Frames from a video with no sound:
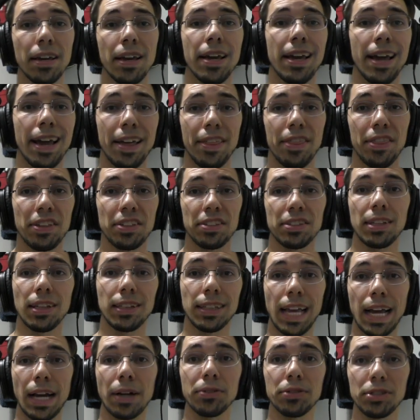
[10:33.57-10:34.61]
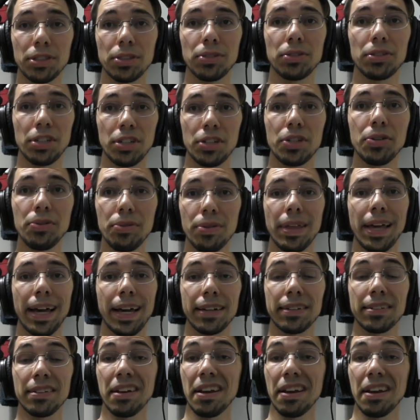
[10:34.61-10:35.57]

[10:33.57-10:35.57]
and this allows you to do that.